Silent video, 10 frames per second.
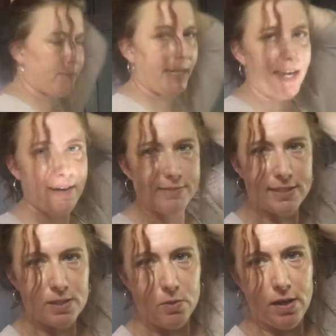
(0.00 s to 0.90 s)
gonna have to
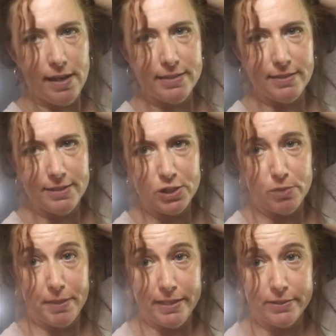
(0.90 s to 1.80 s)
squat, so this
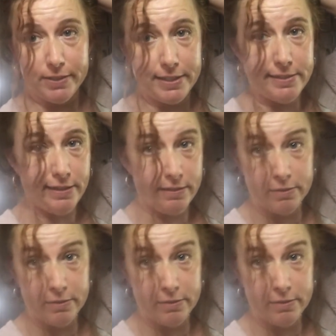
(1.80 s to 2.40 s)
should be interesting.